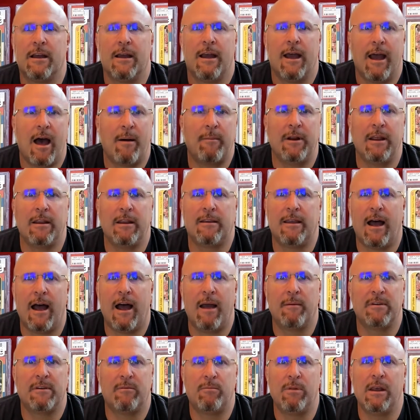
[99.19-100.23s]
How many
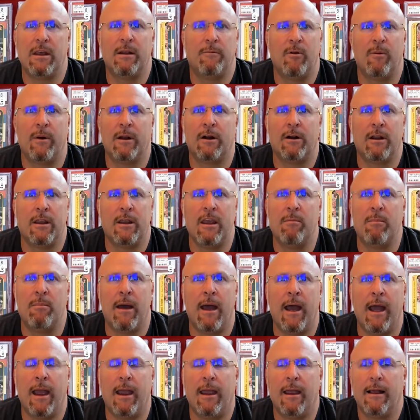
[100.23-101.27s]
times have you been on
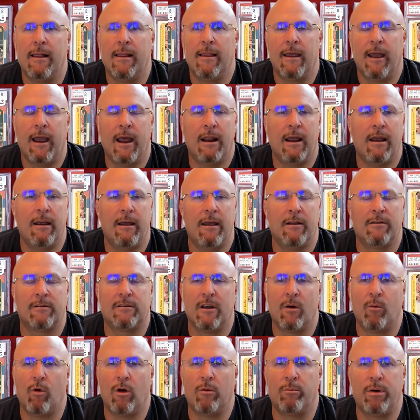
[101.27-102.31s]
eBay and
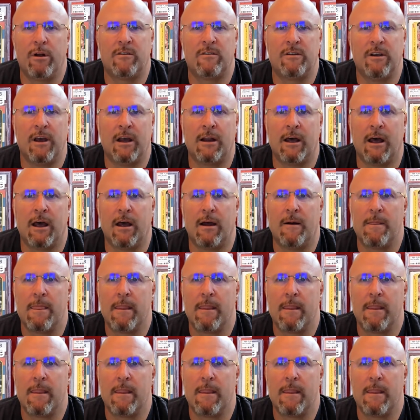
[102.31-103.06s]
someone puts in a,